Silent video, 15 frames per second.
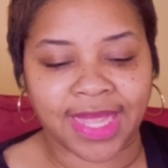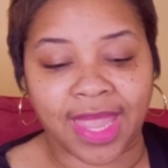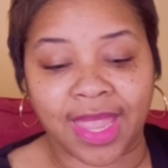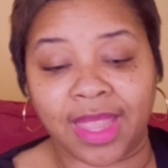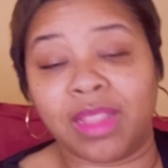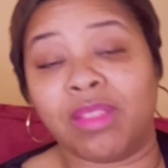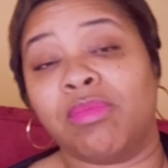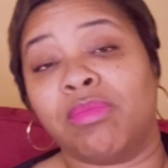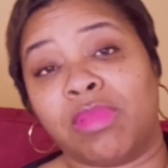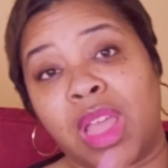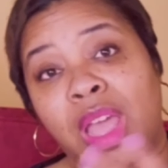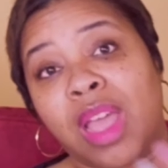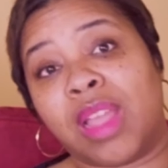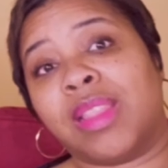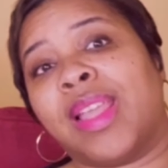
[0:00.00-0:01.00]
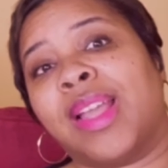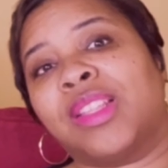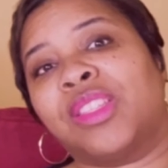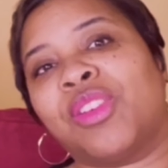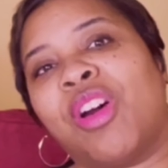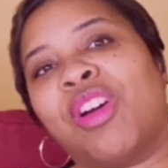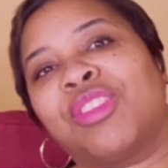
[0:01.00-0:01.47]
And I'd like
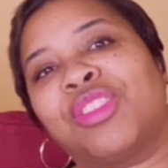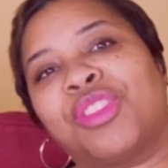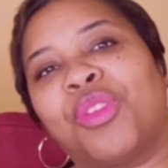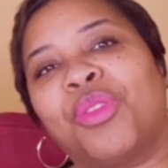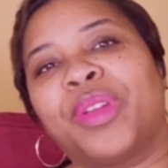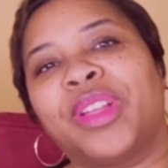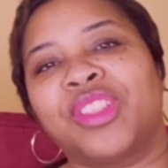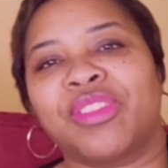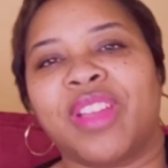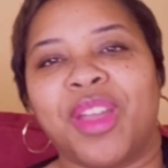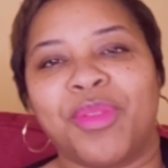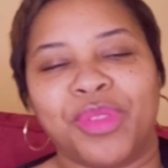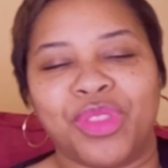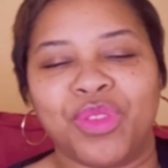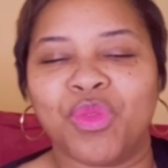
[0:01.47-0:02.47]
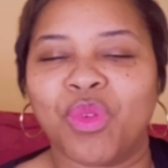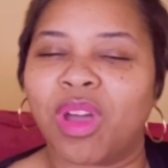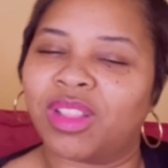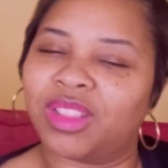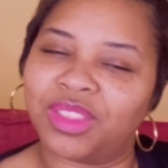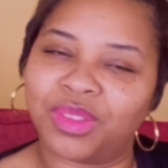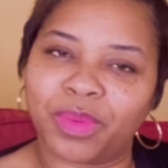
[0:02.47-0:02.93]
to also interact with you
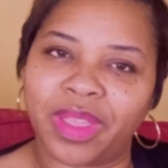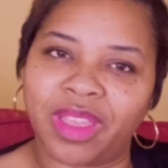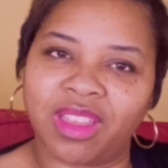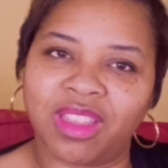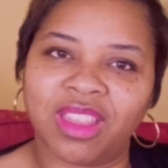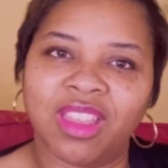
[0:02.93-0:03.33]
all as well.